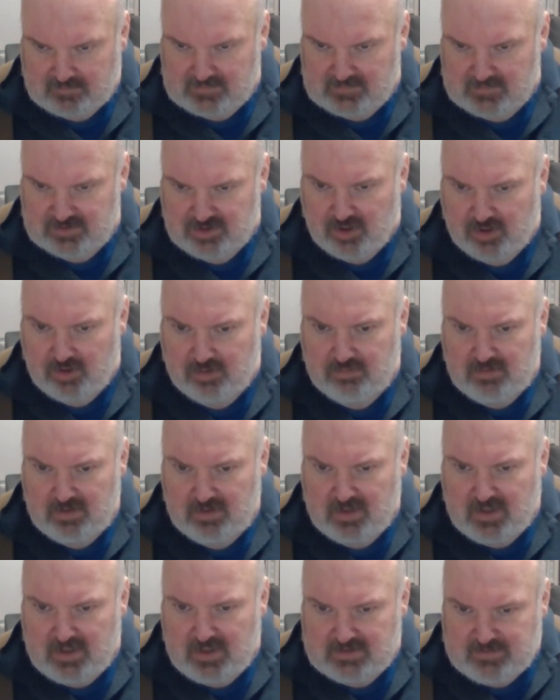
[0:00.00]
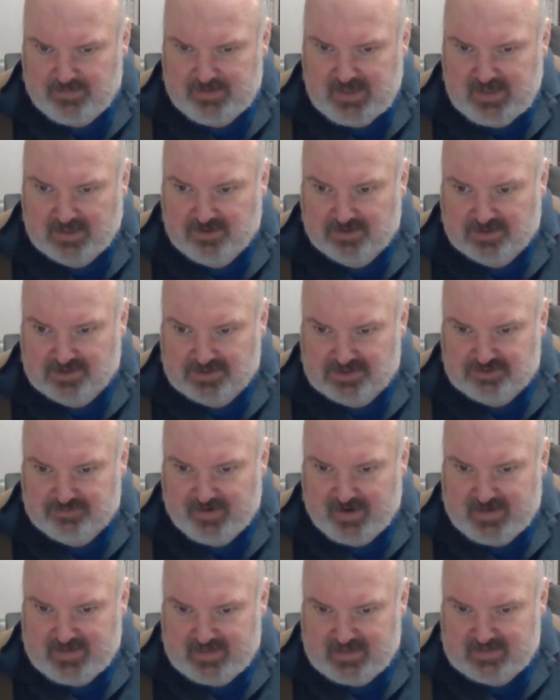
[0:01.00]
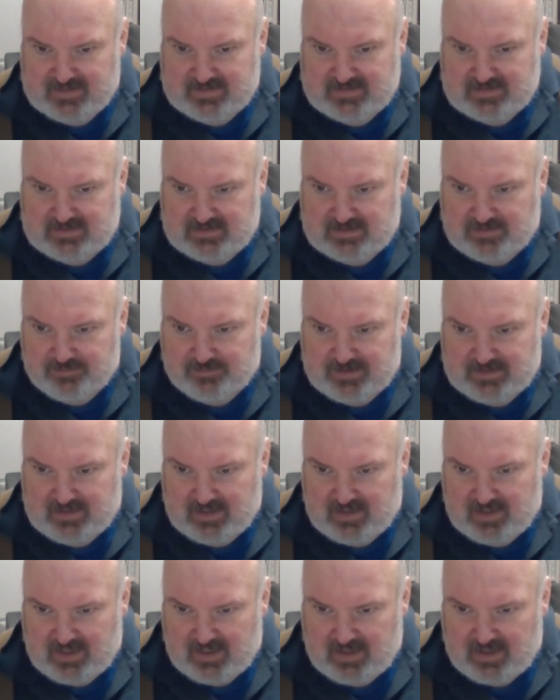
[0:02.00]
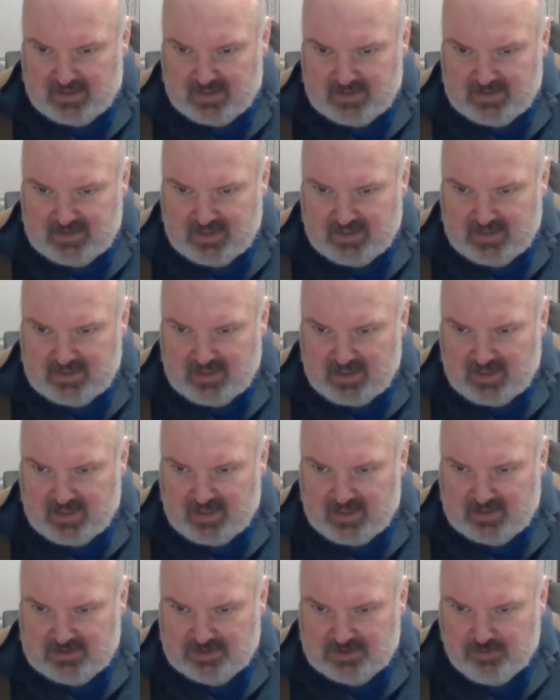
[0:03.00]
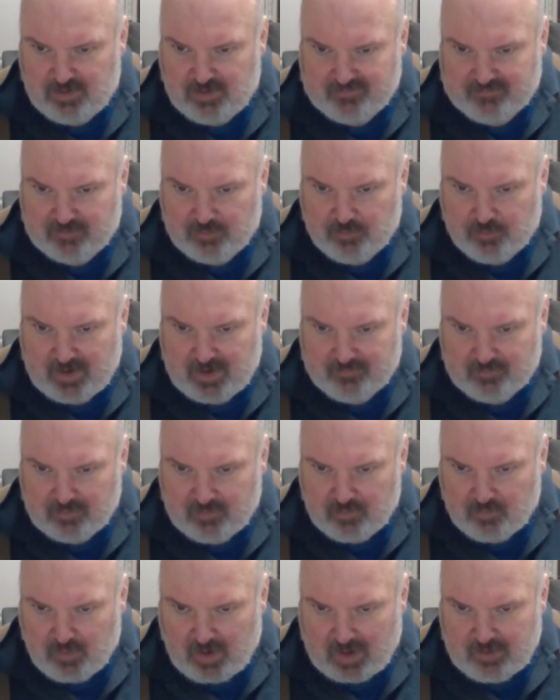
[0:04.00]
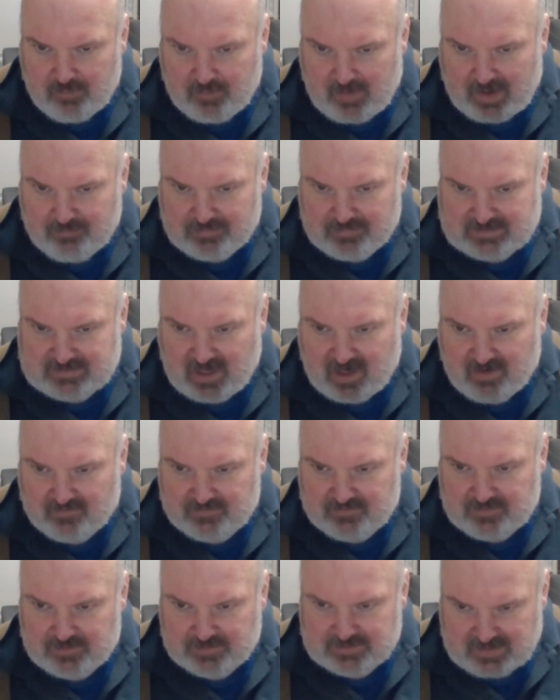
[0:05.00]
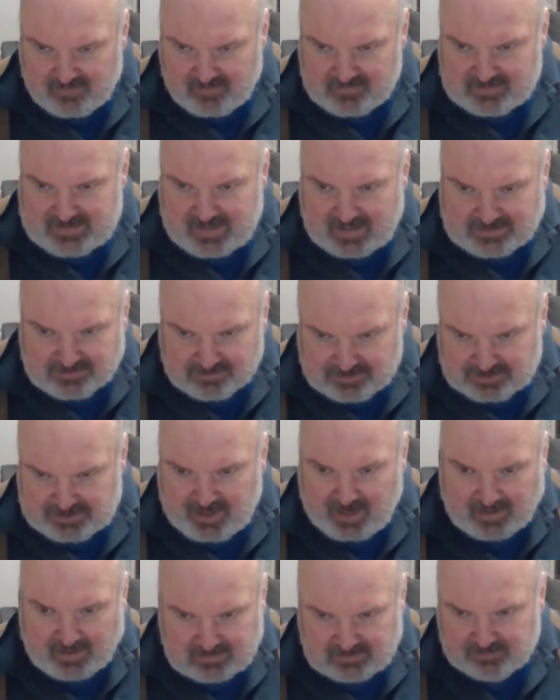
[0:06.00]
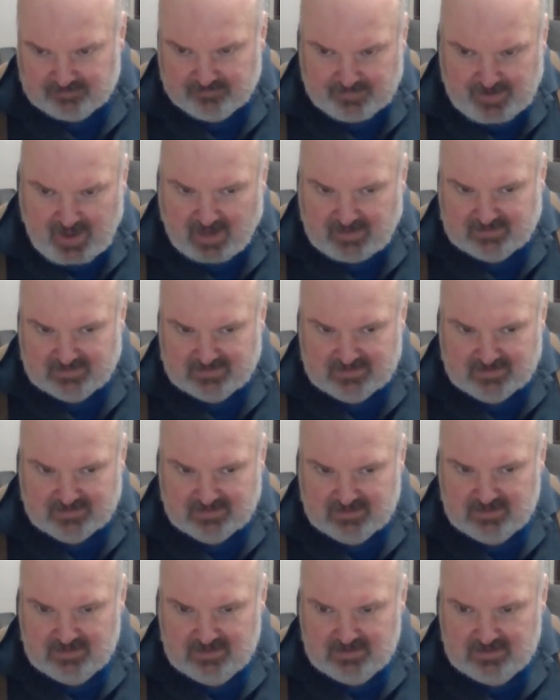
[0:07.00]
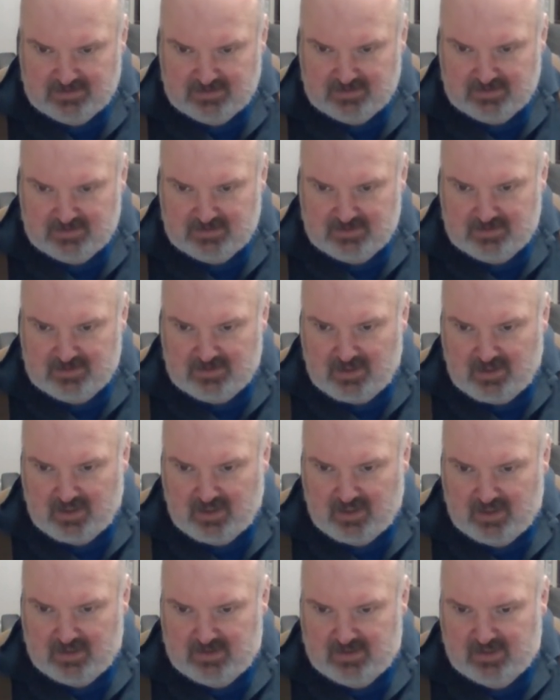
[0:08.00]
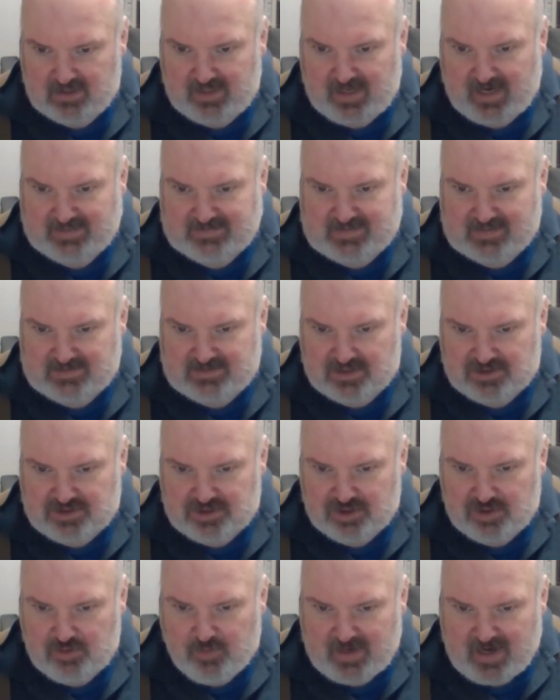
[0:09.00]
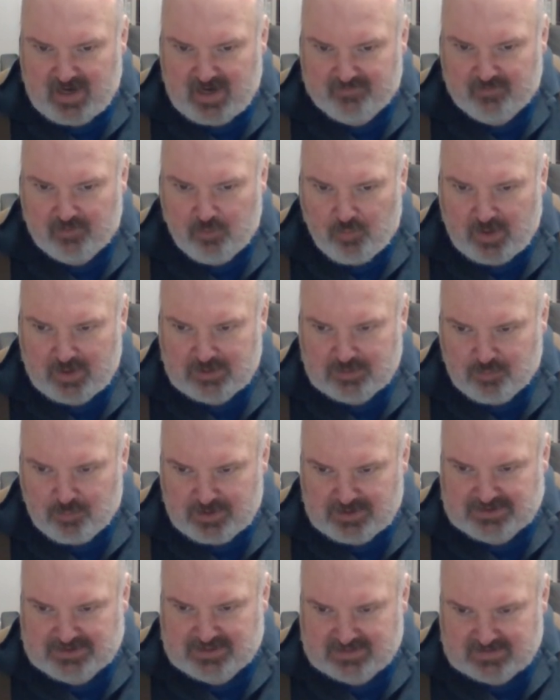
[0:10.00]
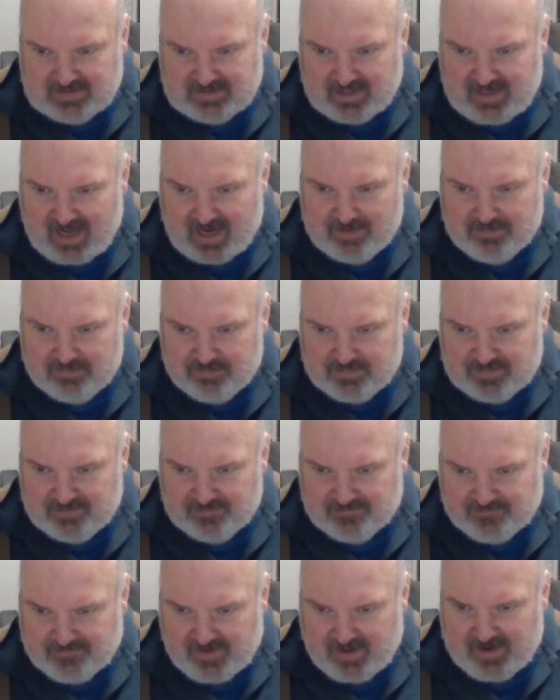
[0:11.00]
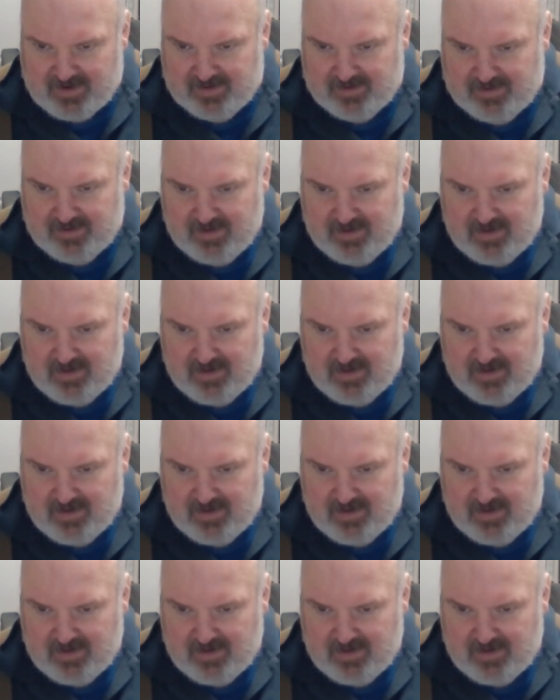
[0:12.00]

so to be under constraint is to do whatever one might resolve. Do is advantageous. So checks and balances. The license to do whatever one wishes cannot defend